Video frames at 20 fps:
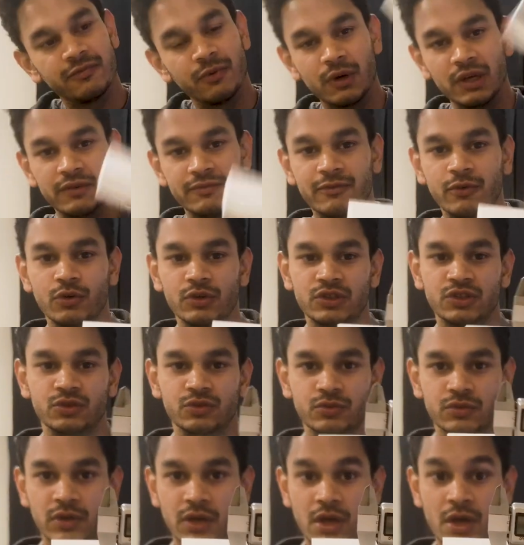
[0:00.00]

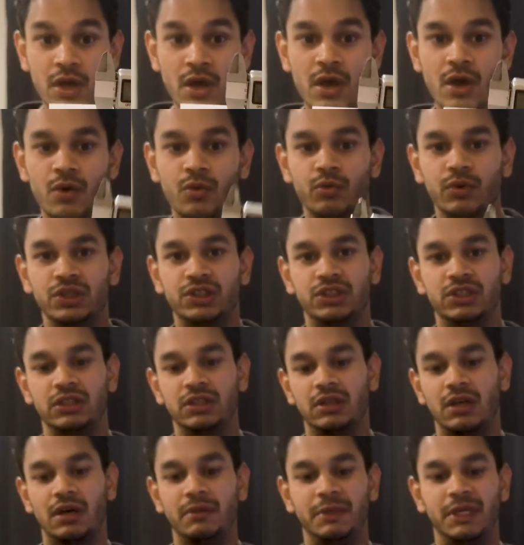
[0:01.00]
0.42,
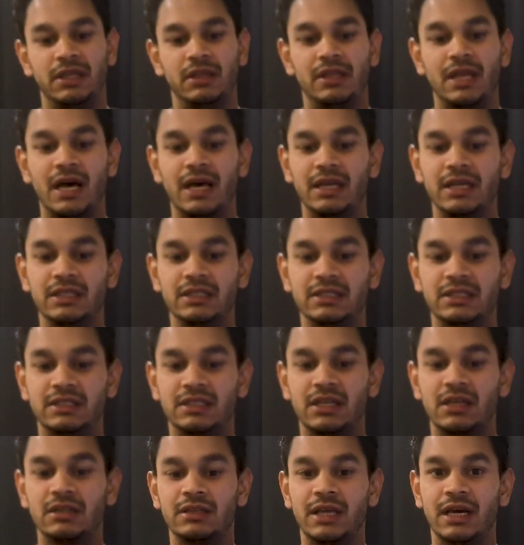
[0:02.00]
which I mean, that
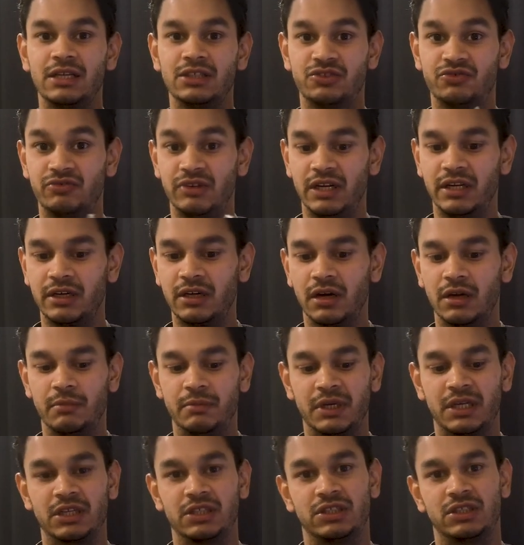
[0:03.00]
is, that is really
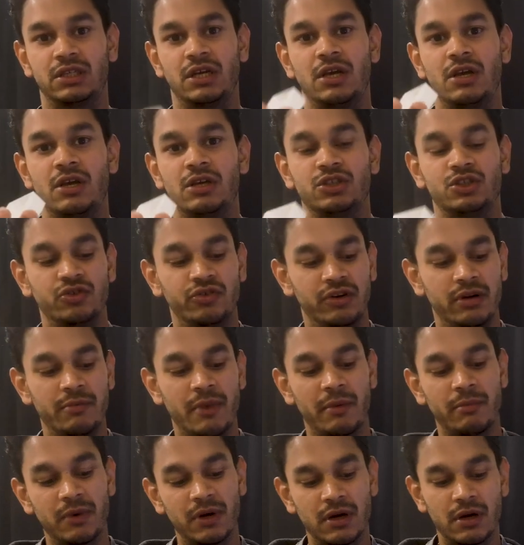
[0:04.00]
good because, so
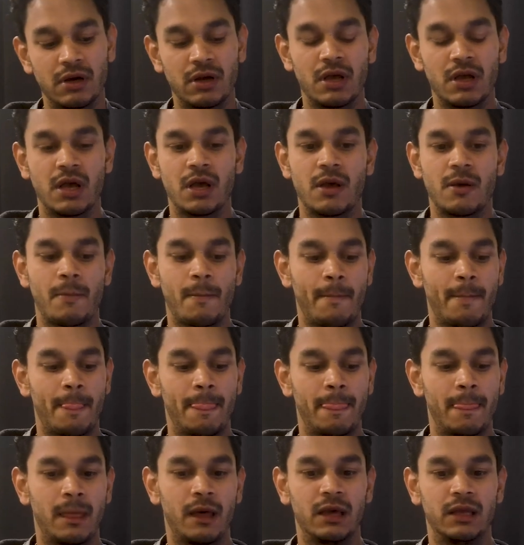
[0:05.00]
remember
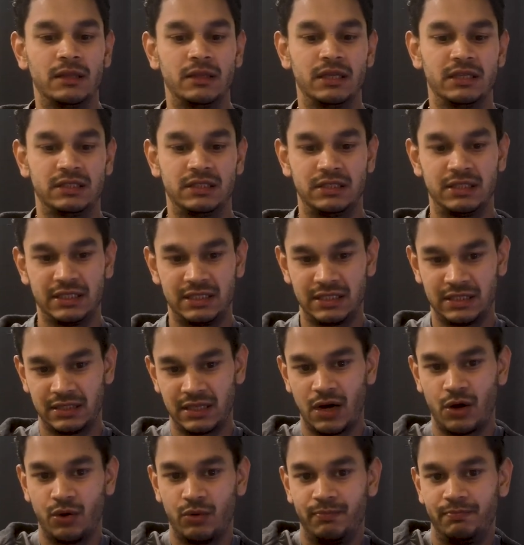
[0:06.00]
this this is
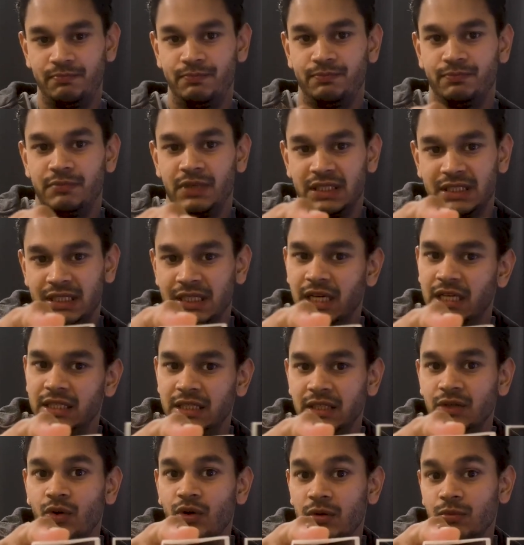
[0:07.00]
now
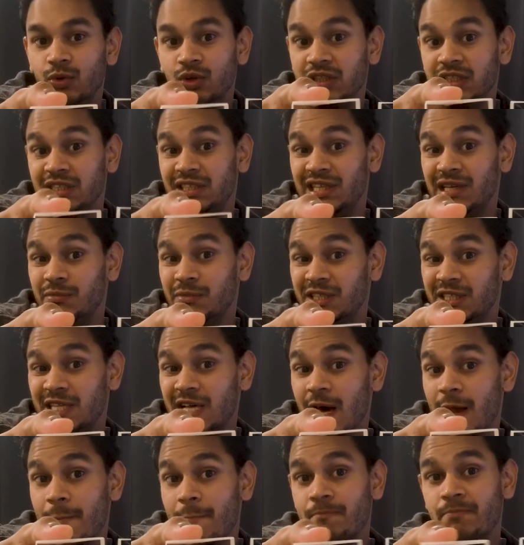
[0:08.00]
basically almost the same as
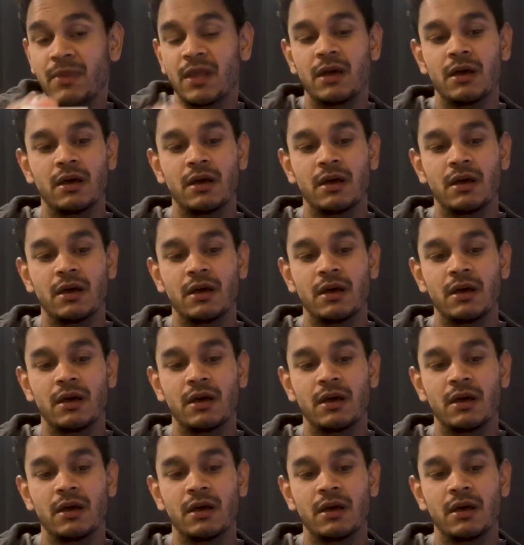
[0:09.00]
that.